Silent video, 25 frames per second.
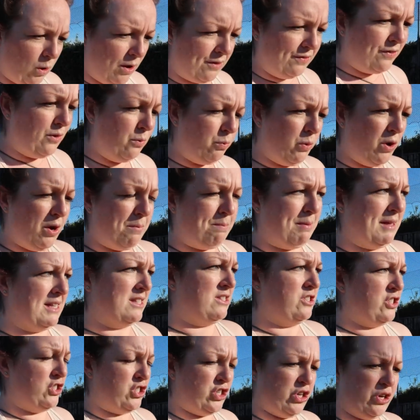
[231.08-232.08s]
Quite a few work
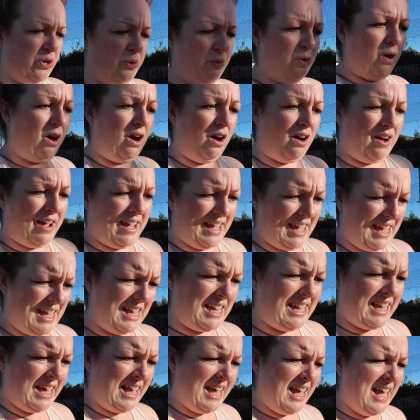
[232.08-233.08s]
bits to do.
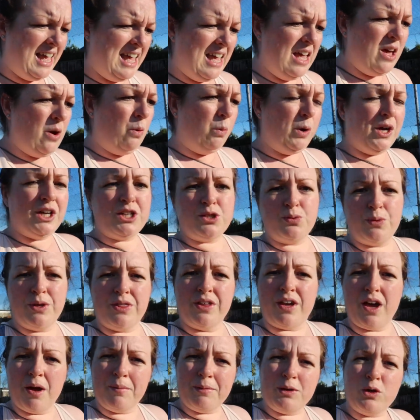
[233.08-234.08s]
I worked
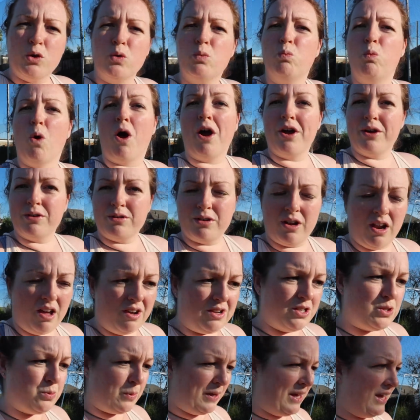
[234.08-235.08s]
with a company called Wild
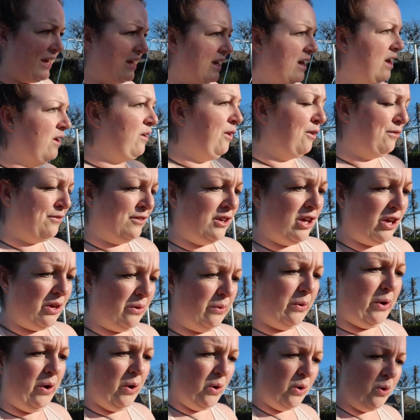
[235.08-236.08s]
last week. A lot of
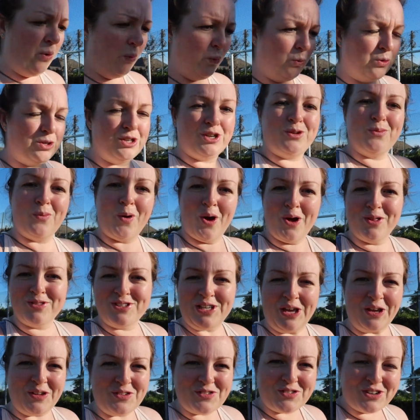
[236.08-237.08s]
you ordered Wild
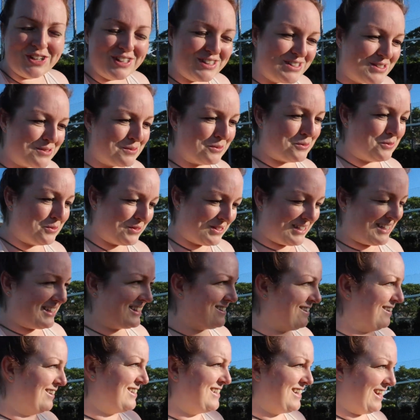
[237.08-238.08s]
deodorants, which was
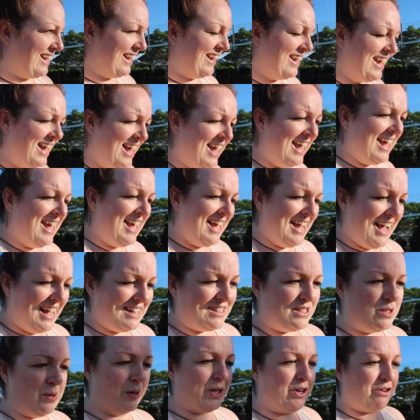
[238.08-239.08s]
exciting.
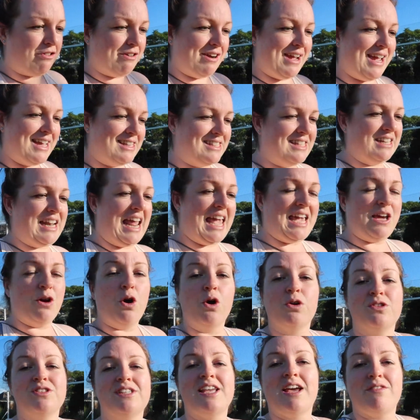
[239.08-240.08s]
And so I created a
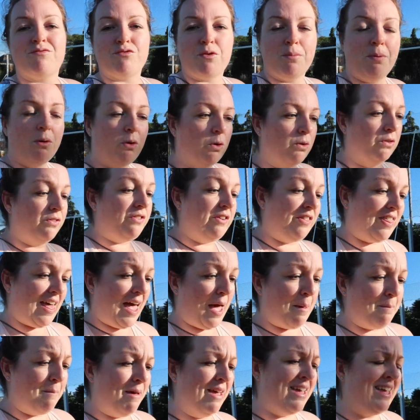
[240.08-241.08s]
content report for
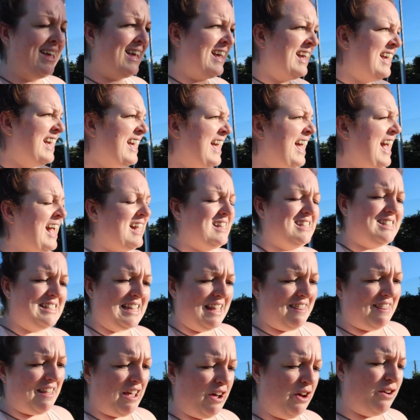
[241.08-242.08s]
them and
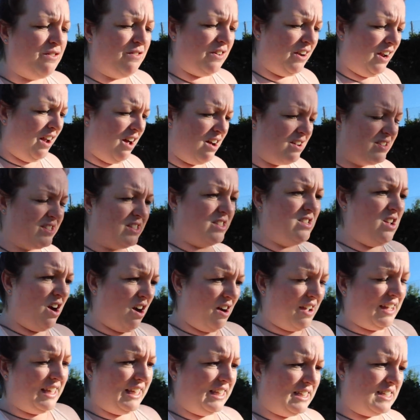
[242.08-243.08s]
sent that over last
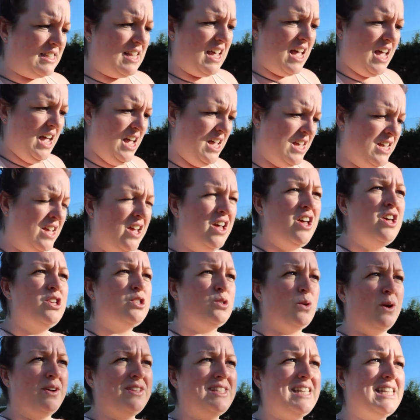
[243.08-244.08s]
night.
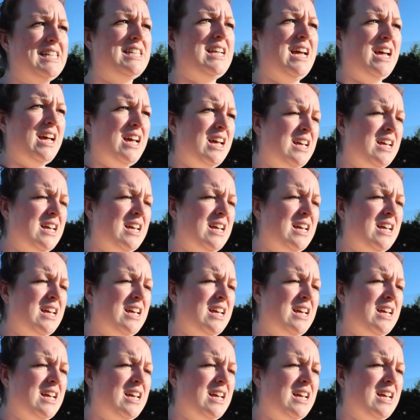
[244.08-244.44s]
So I did